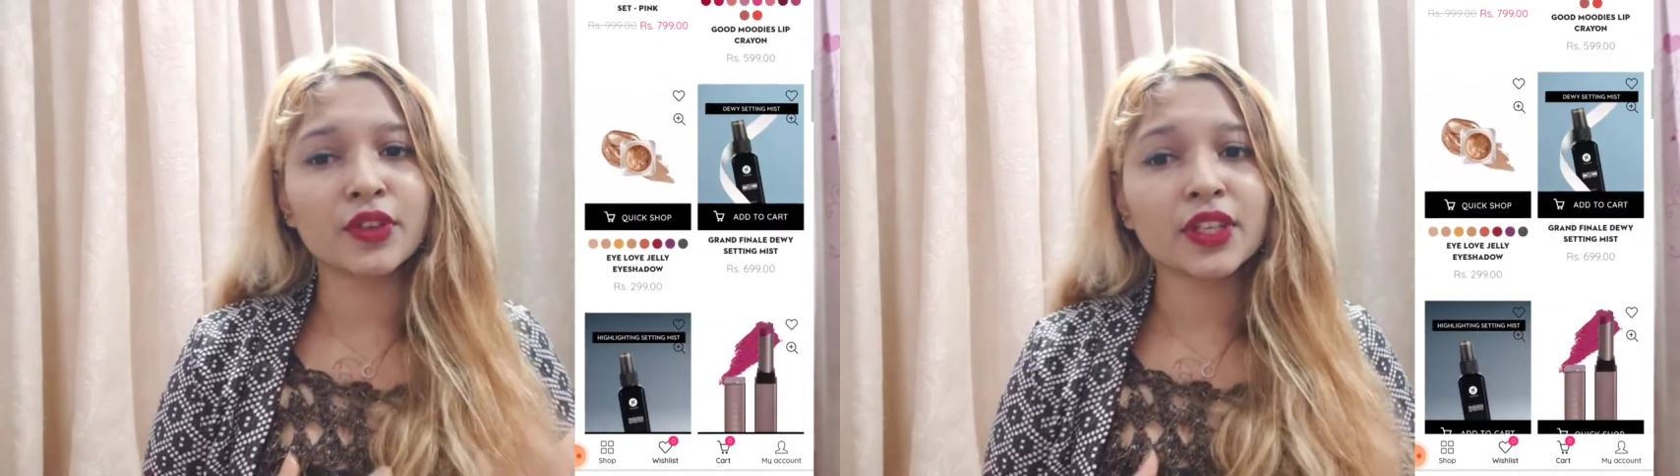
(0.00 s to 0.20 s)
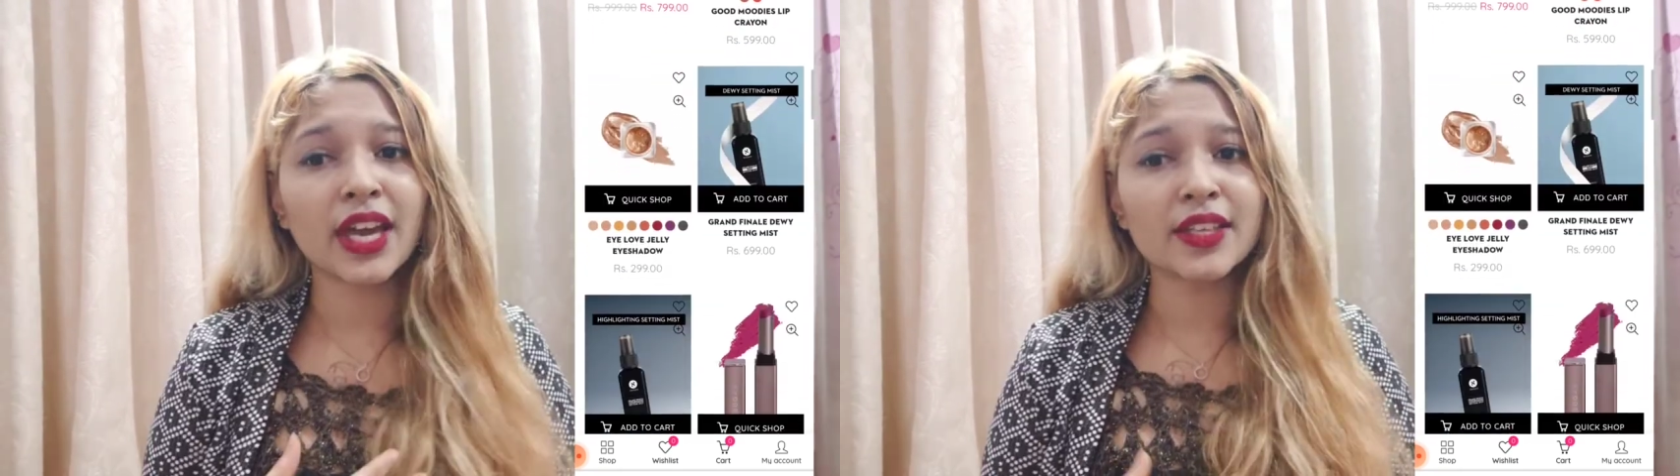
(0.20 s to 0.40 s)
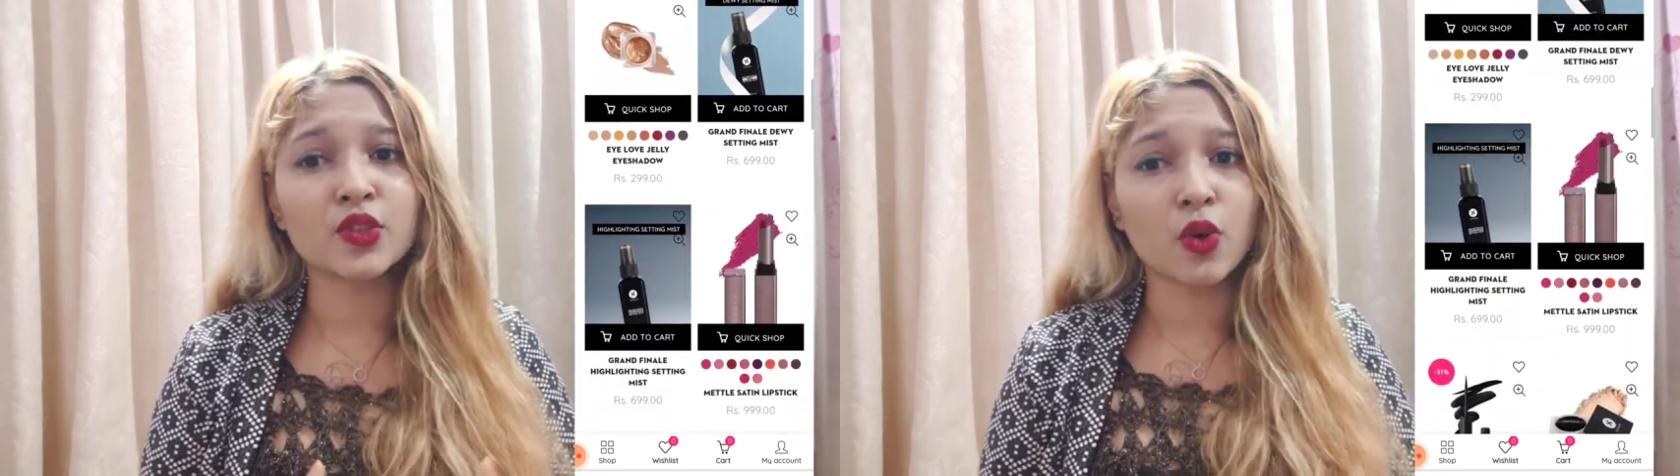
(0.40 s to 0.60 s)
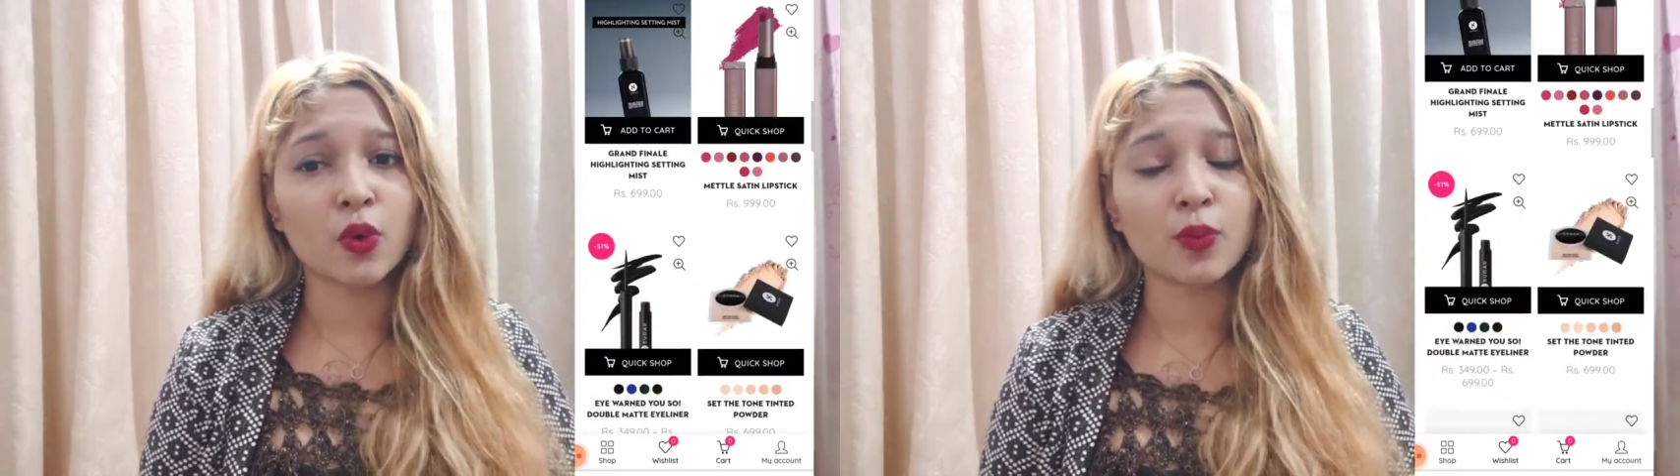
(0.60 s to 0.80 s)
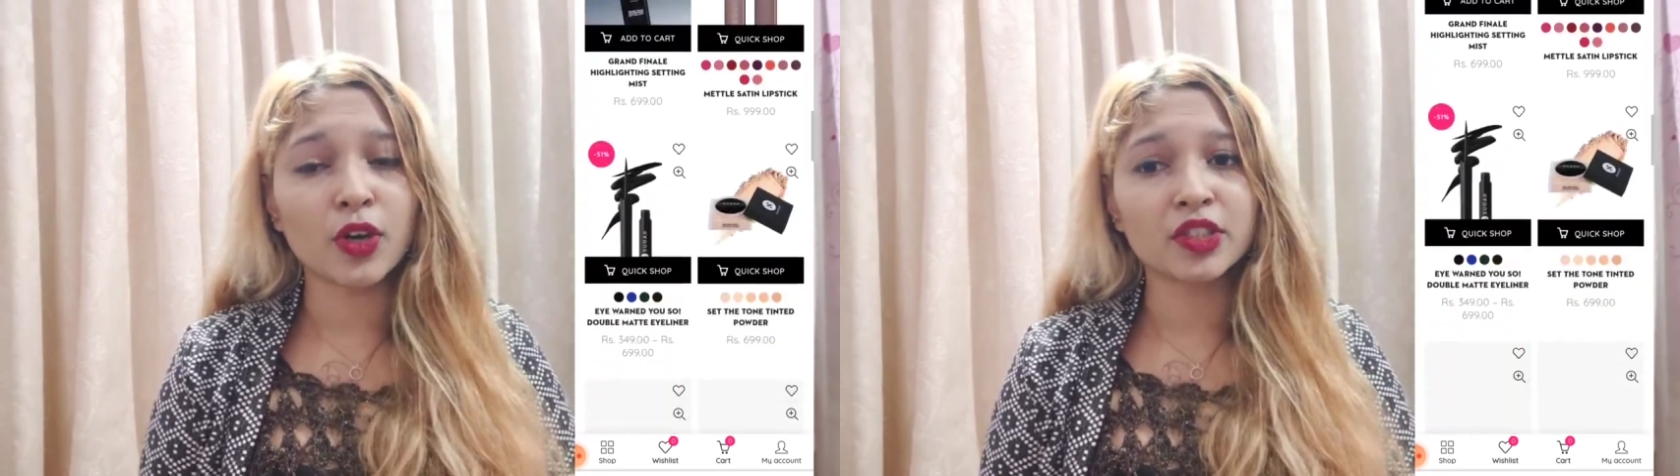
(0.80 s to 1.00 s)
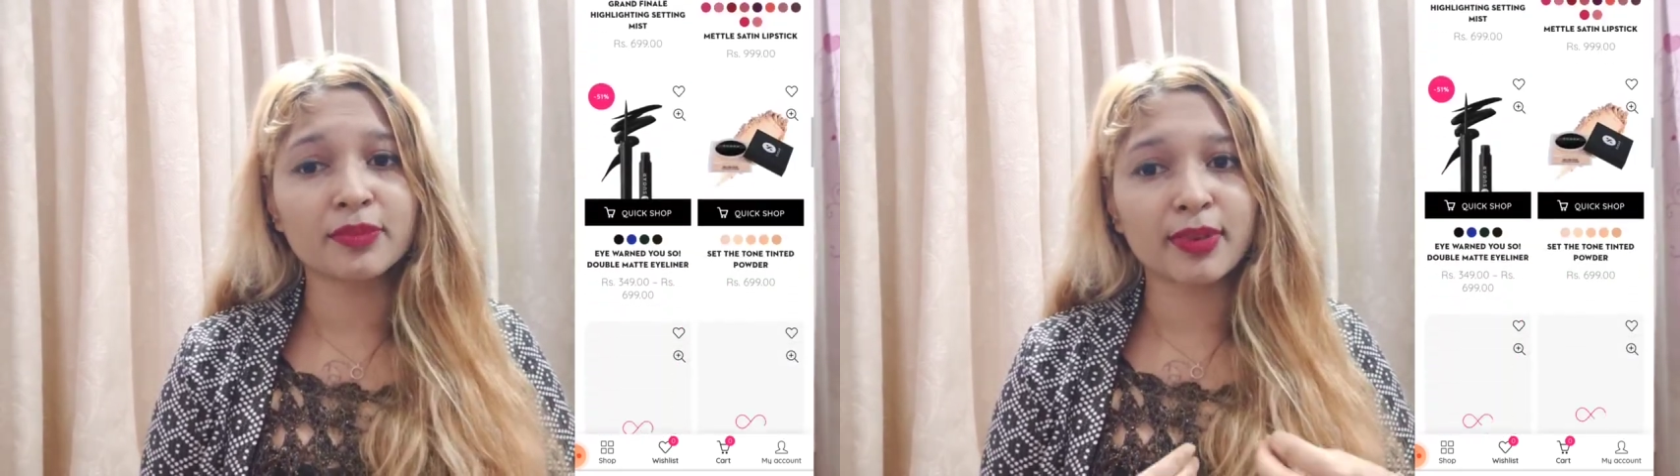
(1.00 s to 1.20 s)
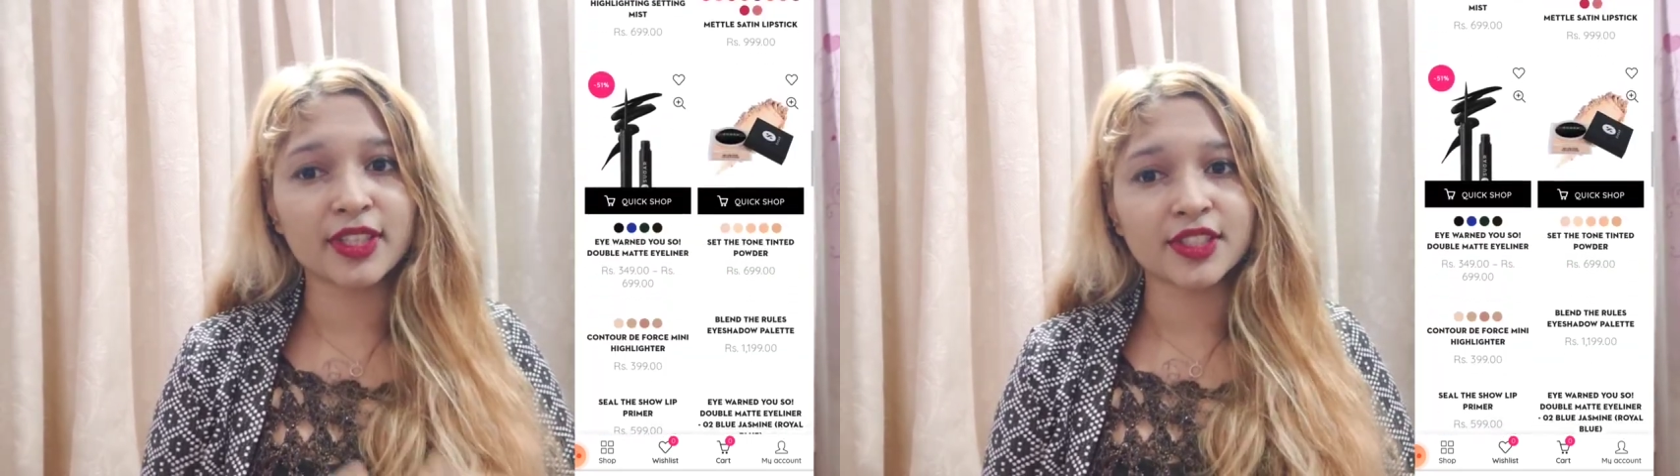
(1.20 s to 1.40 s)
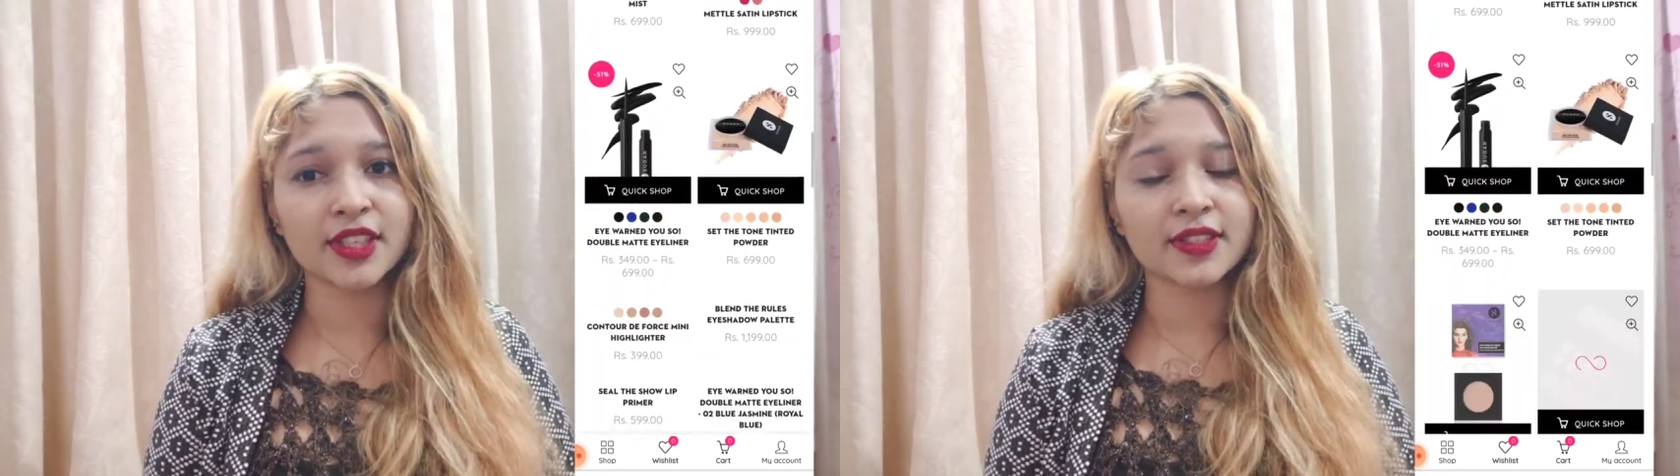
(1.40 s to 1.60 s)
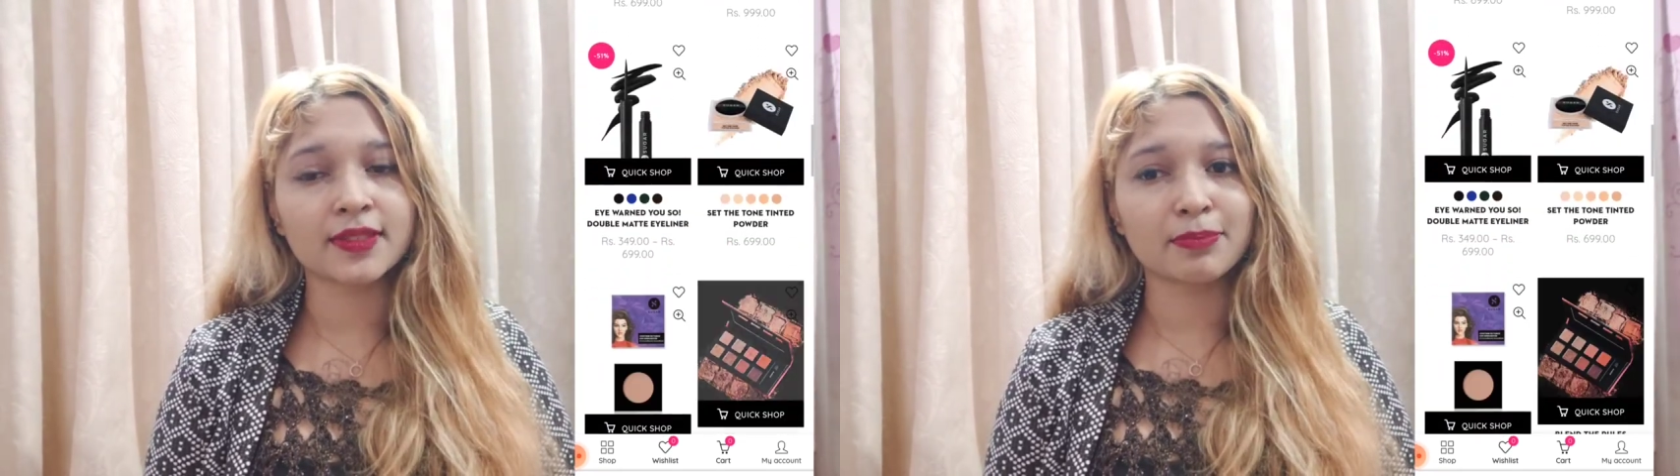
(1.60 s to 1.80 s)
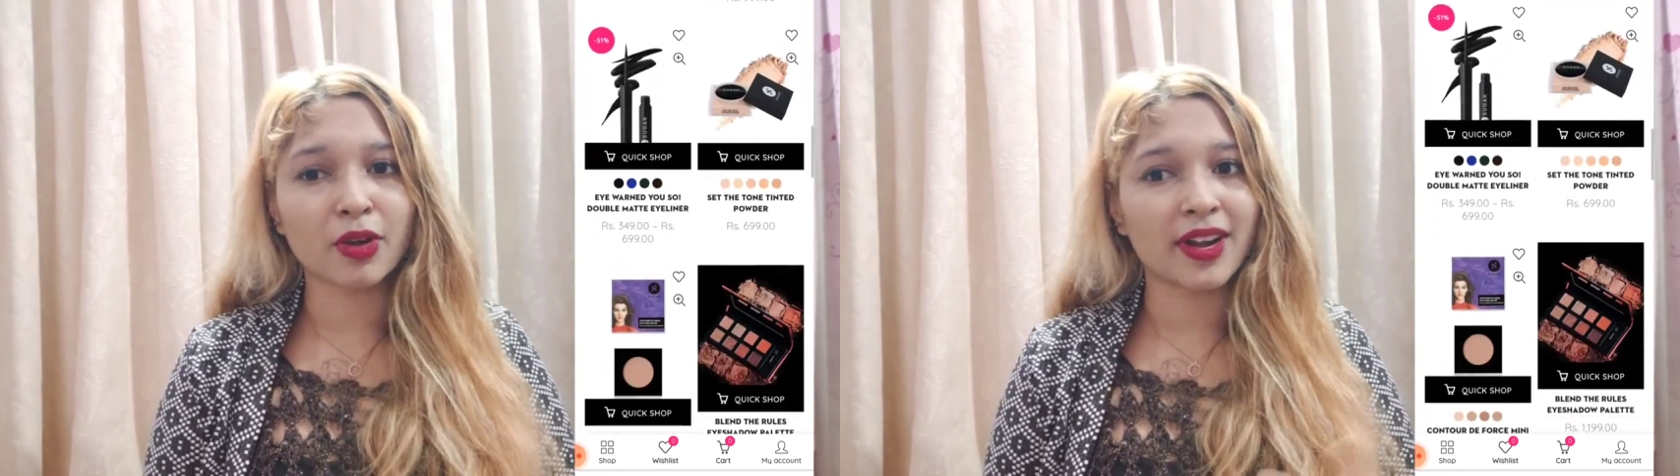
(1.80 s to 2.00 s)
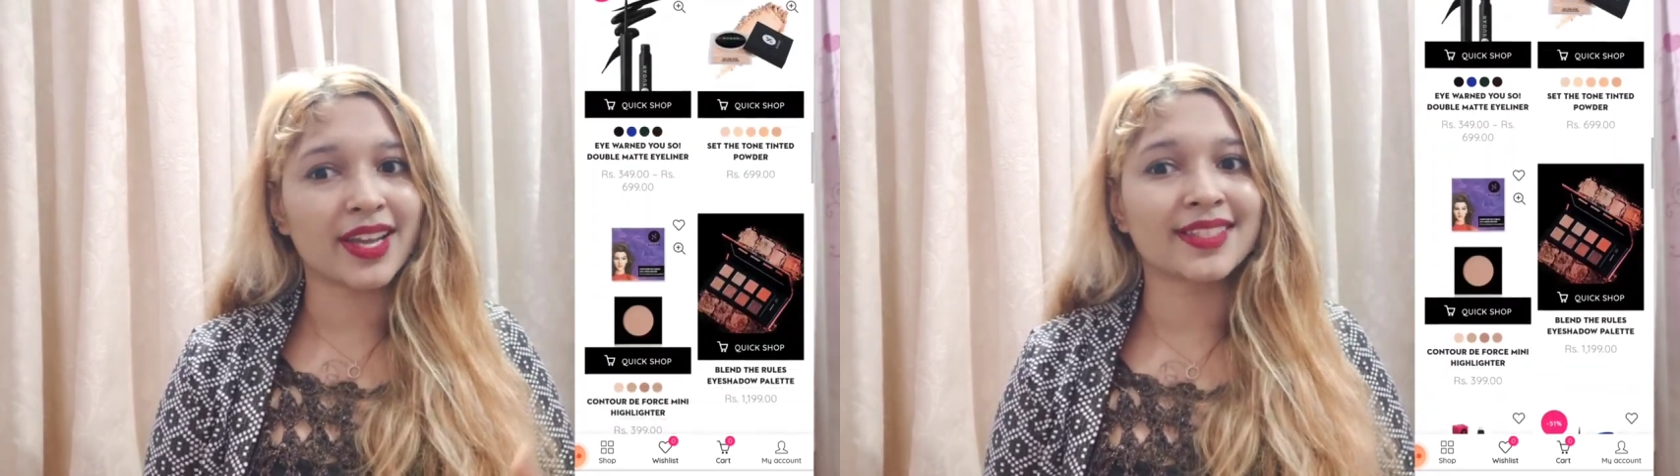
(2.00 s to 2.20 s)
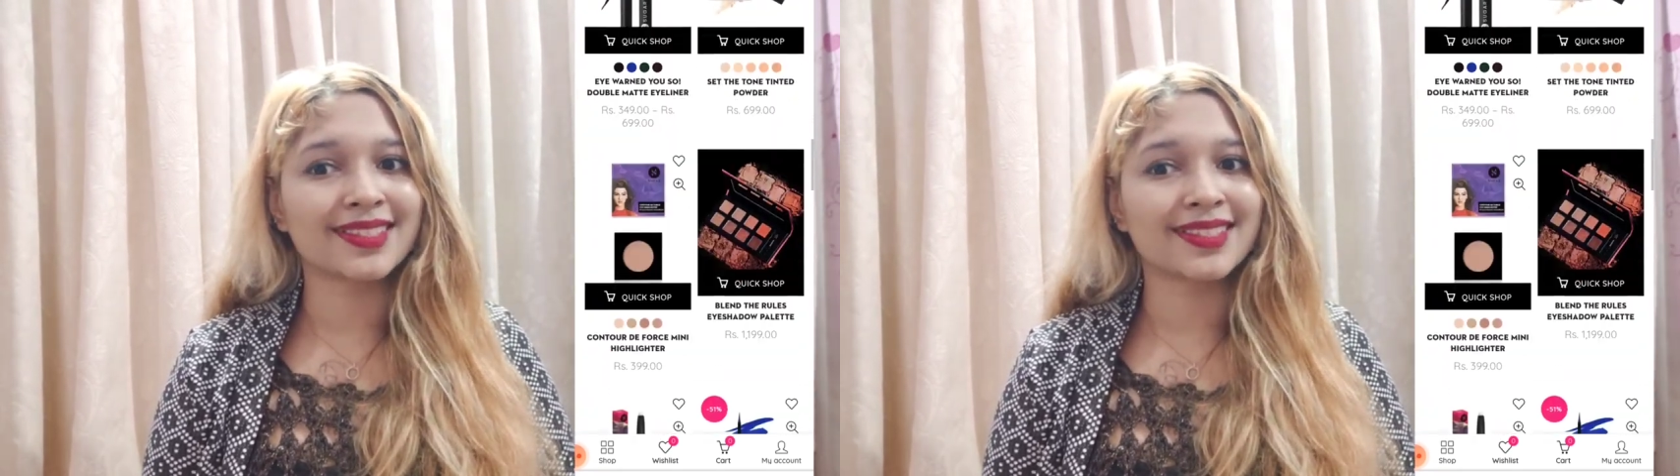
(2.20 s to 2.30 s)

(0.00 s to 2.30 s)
If you guys don't want to purchase products